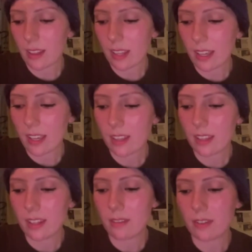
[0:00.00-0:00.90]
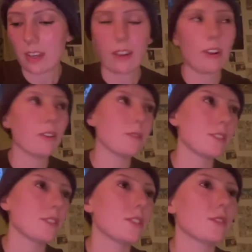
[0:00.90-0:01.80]
like even how I
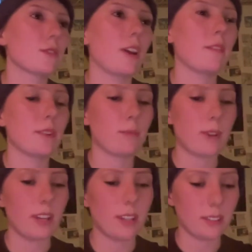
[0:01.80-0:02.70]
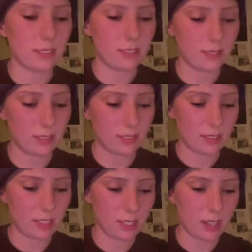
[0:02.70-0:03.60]
was describing my
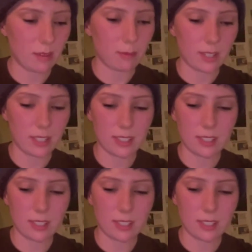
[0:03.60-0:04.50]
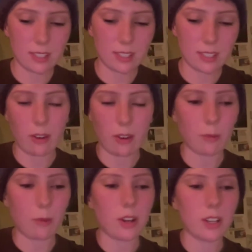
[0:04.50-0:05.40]
step by step, like how
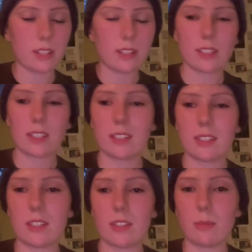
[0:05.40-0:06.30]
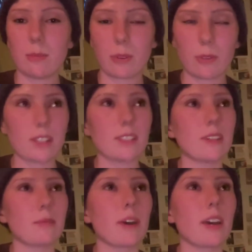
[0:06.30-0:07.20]
I wanted to continue
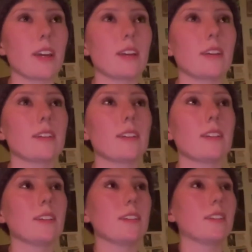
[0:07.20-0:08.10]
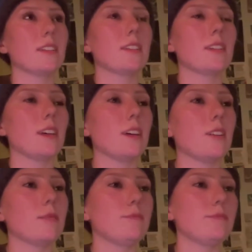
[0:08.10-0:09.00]
progressing my
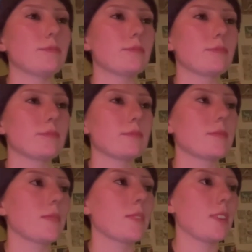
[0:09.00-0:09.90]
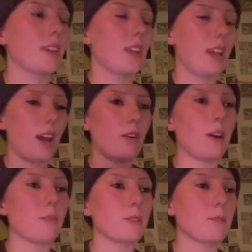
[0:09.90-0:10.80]
um how
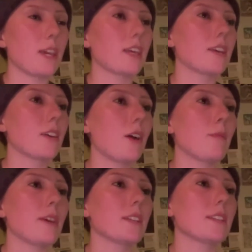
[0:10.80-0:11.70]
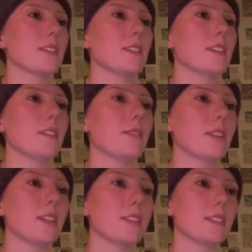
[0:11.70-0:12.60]
I was making comics, that
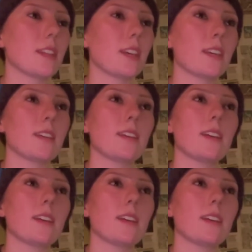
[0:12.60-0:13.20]
even is like,